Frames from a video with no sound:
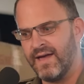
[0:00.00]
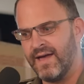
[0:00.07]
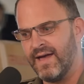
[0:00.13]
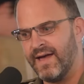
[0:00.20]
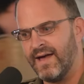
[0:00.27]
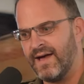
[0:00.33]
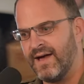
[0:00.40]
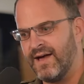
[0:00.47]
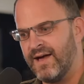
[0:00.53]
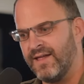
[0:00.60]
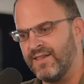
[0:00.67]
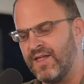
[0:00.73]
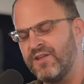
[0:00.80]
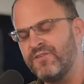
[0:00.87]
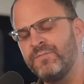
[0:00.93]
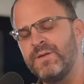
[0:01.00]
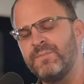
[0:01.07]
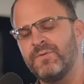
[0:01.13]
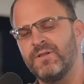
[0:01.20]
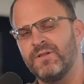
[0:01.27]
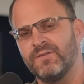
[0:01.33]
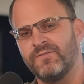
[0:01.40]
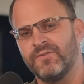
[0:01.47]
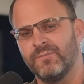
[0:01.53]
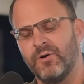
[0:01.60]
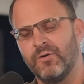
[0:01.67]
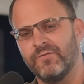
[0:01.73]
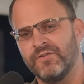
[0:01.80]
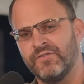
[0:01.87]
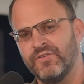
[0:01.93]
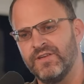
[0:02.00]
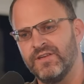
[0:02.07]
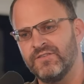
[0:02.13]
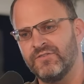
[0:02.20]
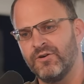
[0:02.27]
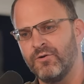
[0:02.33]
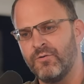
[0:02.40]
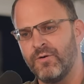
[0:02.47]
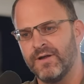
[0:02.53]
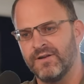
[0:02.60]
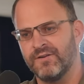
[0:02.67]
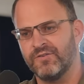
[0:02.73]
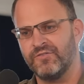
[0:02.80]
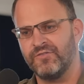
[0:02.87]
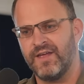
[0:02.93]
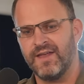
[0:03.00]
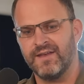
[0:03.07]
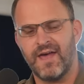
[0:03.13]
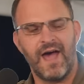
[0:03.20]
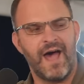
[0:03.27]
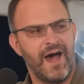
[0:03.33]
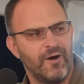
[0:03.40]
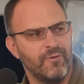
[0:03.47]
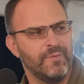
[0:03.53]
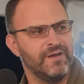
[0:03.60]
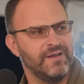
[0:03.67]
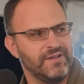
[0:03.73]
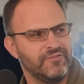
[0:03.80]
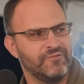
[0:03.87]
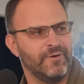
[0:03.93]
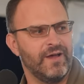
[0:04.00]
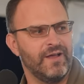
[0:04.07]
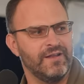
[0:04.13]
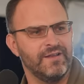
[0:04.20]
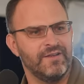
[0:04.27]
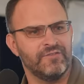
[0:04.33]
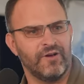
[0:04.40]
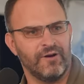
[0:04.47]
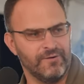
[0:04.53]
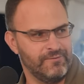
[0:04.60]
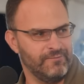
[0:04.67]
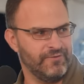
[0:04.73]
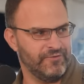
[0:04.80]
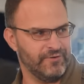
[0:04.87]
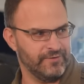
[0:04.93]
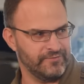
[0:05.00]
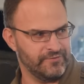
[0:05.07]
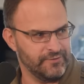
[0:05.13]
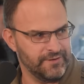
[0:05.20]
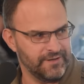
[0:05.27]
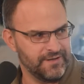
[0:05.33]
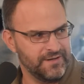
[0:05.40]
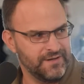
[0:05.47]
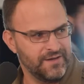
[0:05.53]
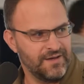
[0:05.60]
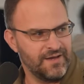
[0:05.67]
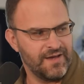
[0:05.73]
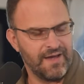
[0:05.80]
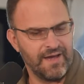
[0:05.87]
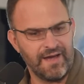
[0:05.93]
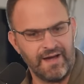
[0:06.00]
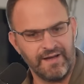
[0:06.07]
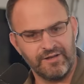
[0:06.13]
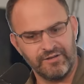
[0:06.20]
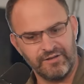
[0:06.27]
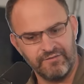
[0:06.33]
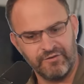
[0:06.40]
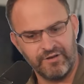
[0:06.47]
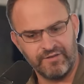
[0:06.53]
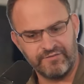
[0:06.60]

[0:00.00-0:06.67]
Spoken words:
A lot of people from overseas don't quite understand how many Israelis are in reserve duty. I could give you